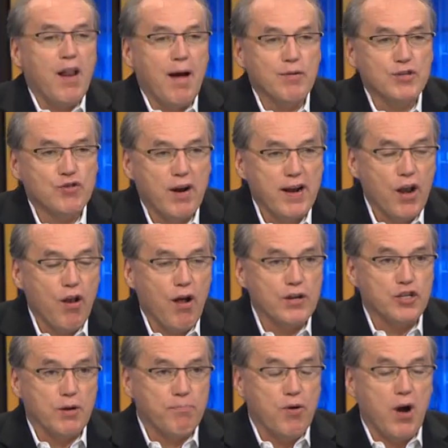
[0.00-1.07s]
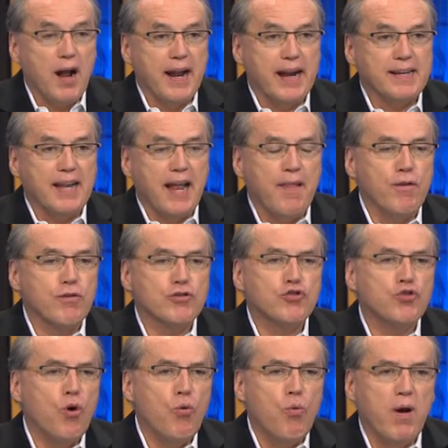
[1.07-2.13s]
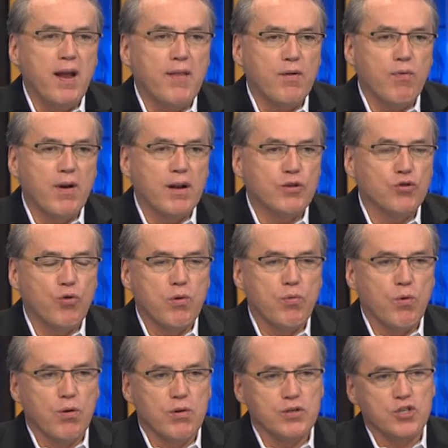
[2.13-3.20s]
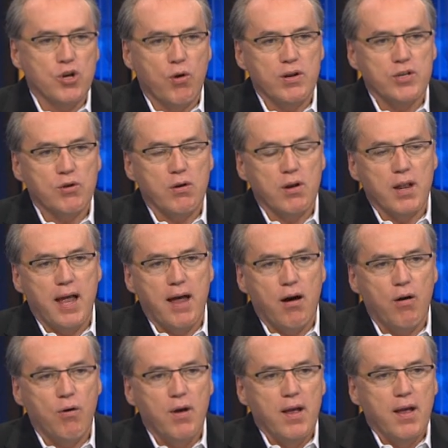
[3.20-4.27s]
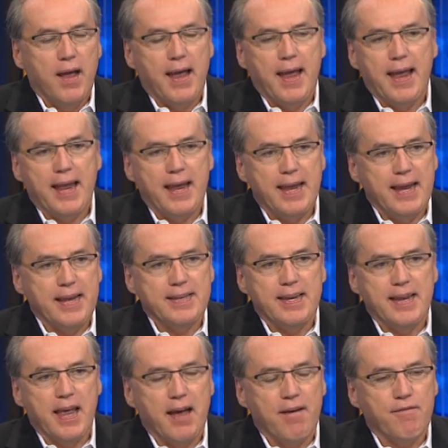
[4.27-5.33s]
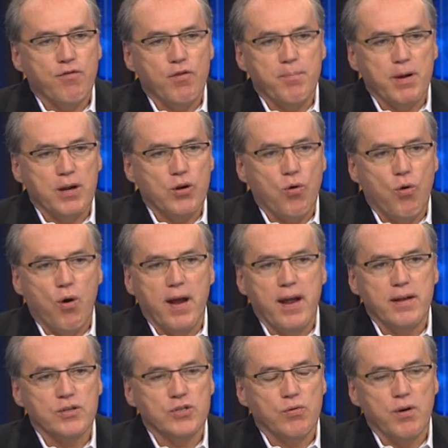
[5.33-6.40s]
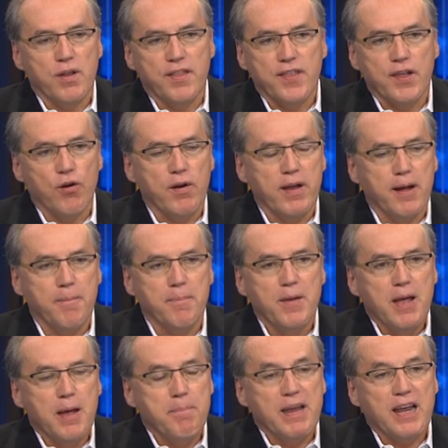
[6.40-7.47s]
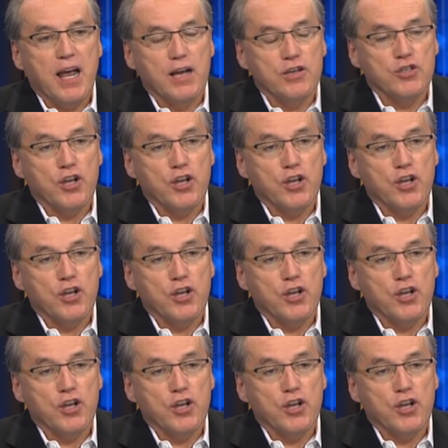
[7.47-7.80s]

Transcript: I was trying to launch a product, and there's no way the regulatory world is going to allow a ETF for Bitcoins or Ethereum because of